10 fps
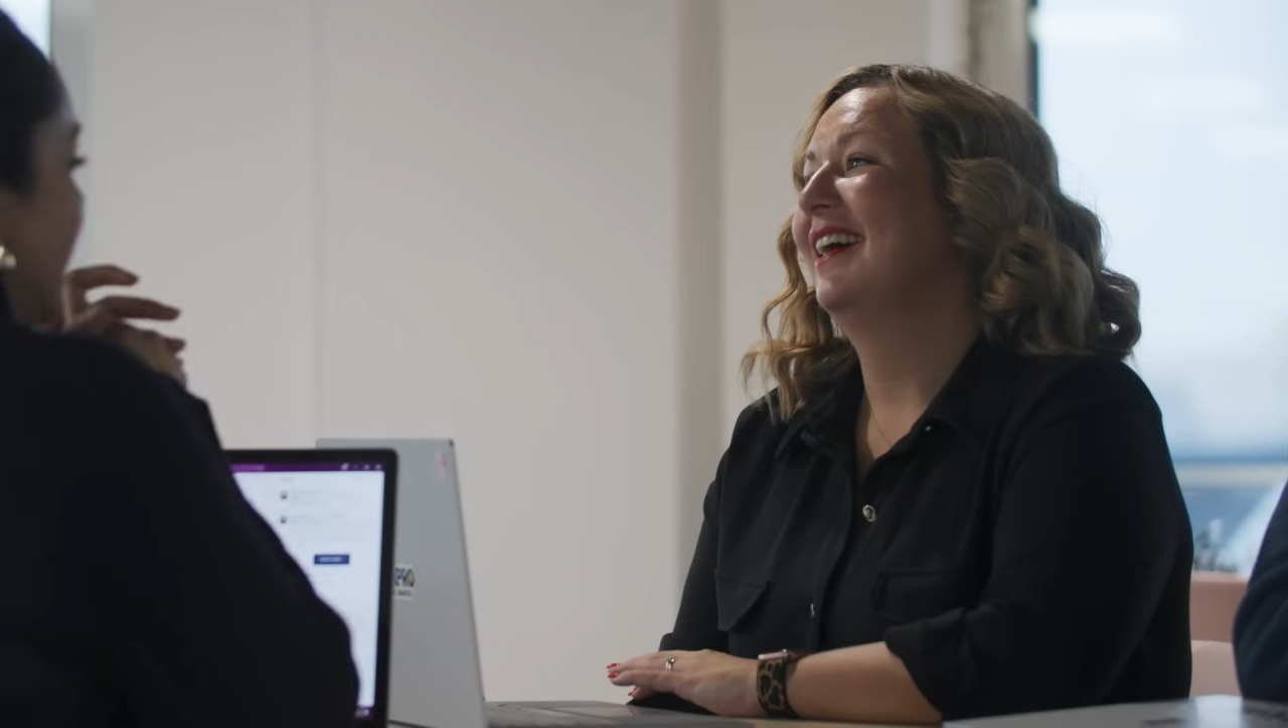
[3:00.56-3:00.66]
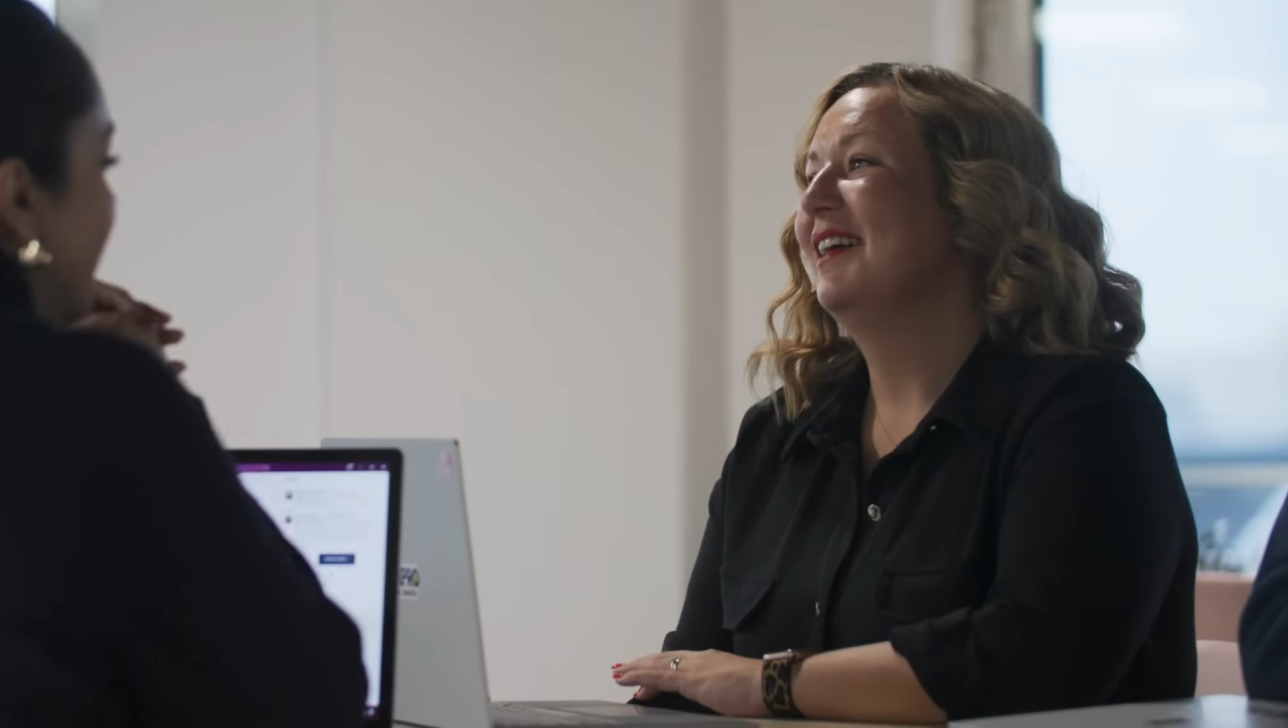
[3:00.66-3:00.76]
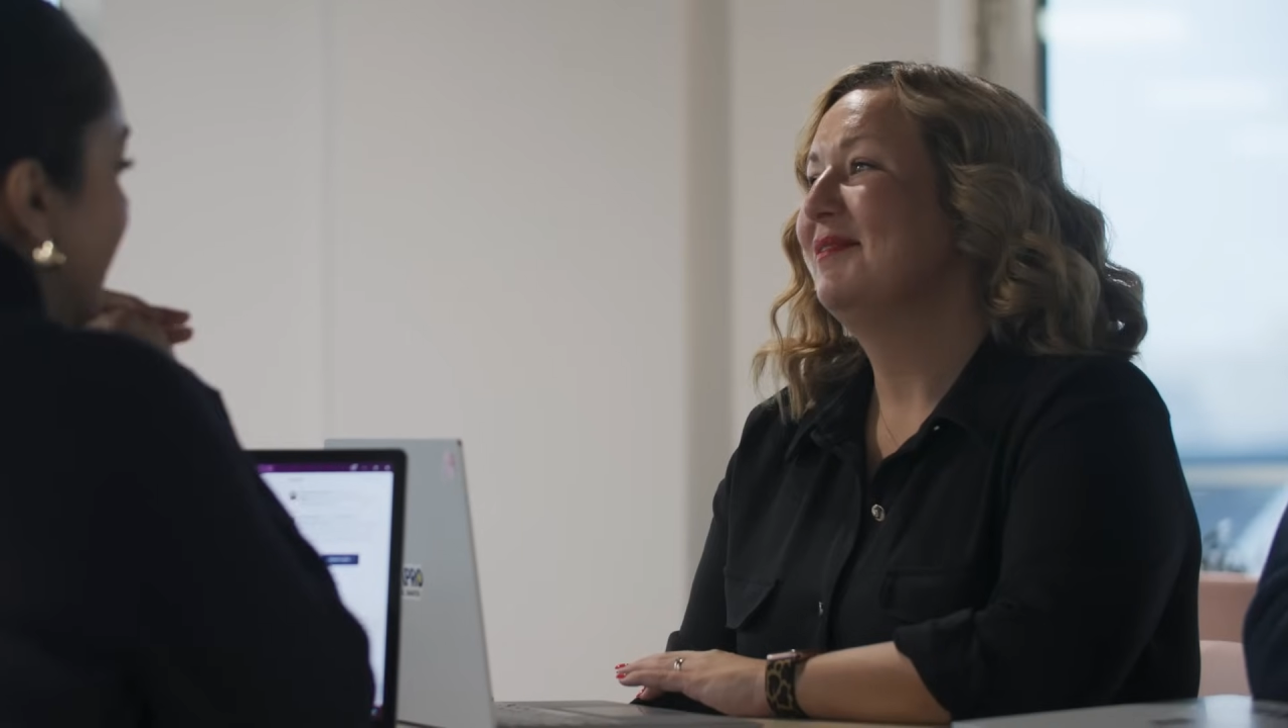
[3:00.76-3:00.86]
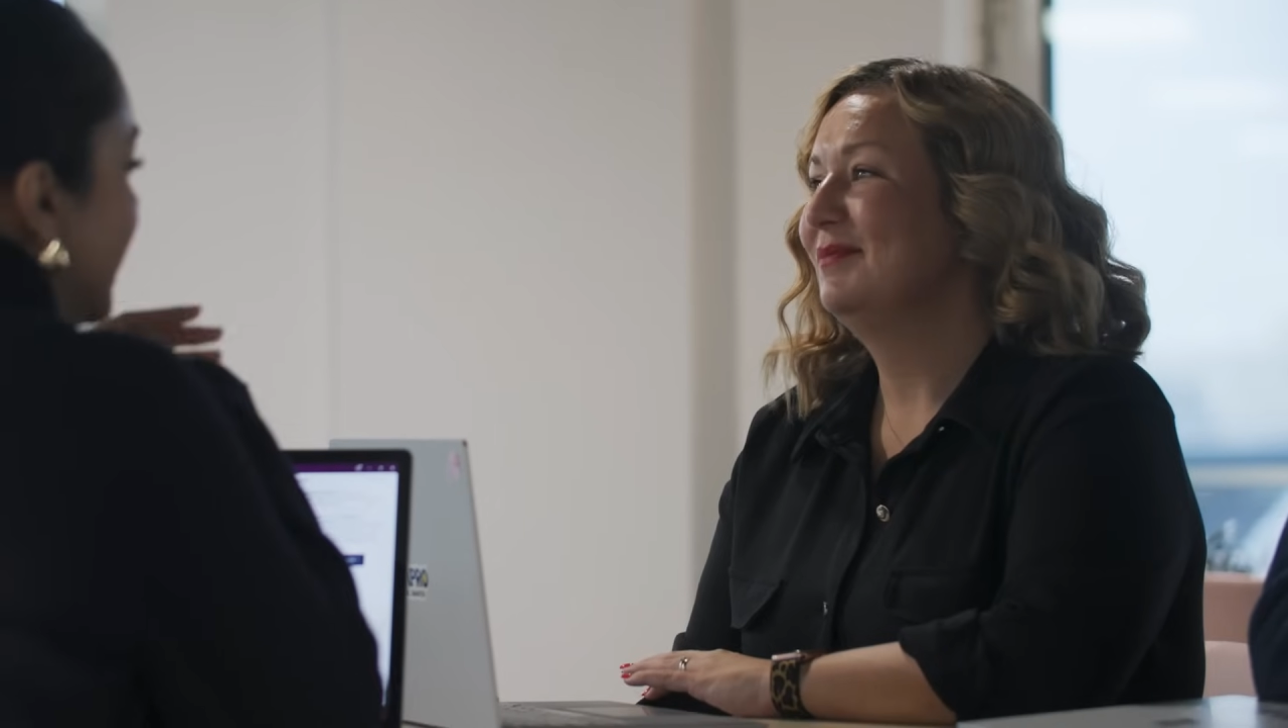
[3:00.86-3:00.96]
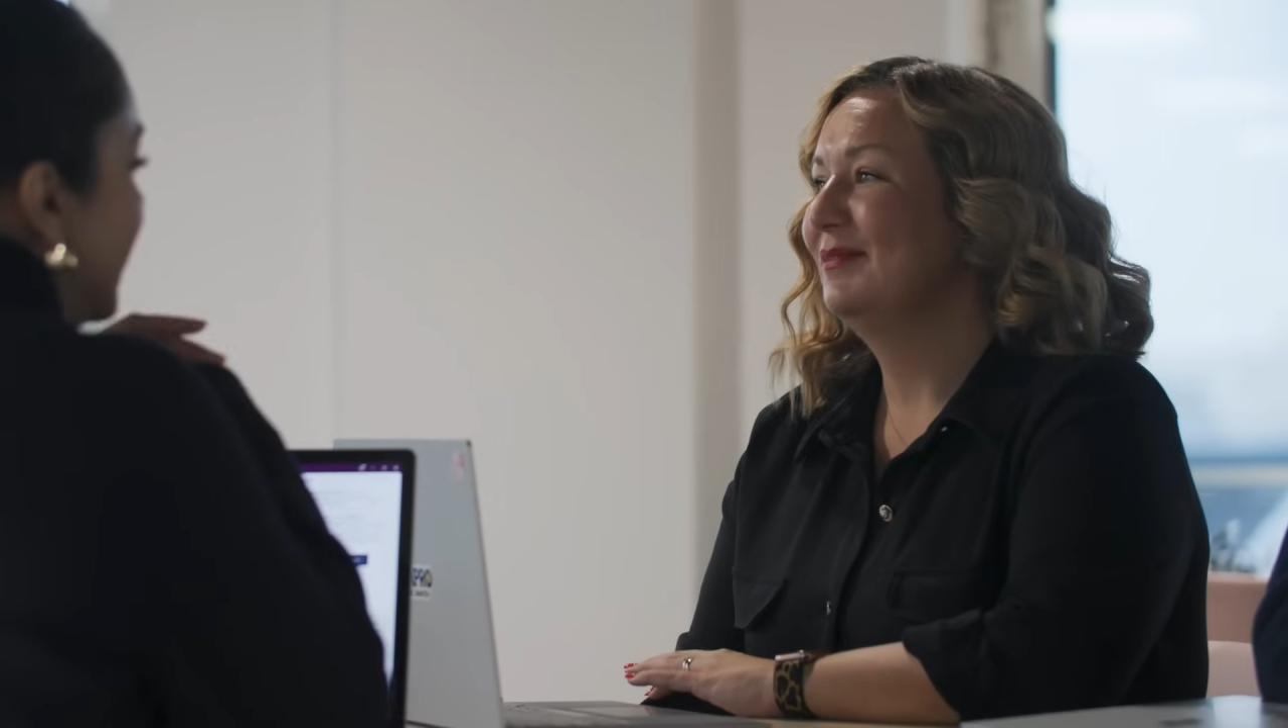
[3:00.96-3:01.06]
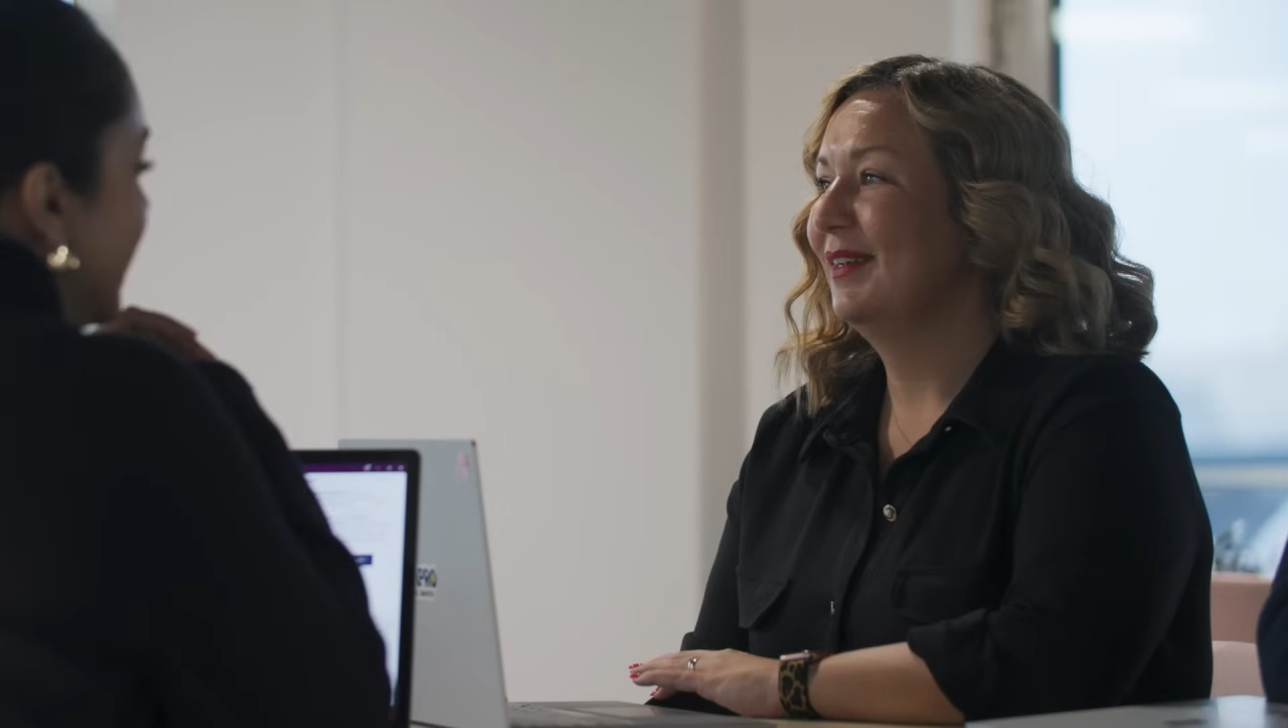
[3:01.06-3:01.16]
that across their